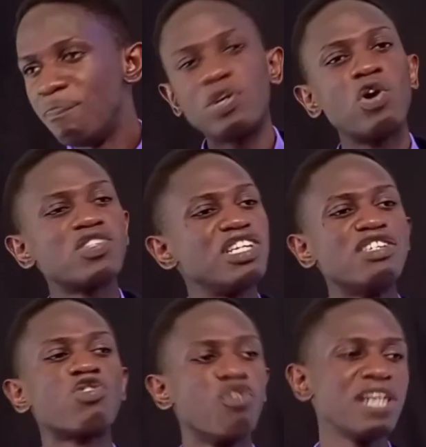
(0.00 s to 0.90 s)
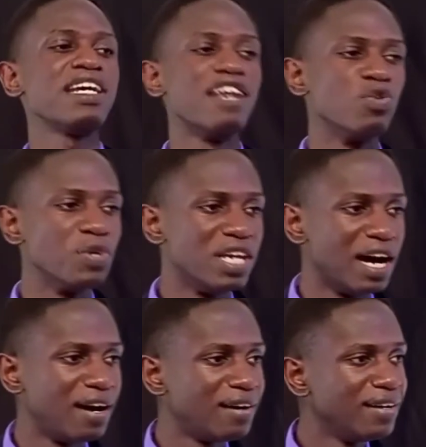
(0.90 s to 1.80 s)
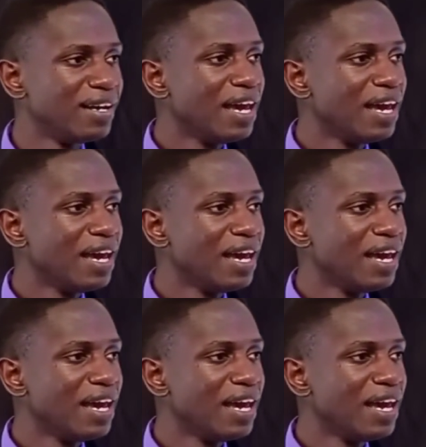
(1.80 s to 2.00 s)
Because he's greater than we are.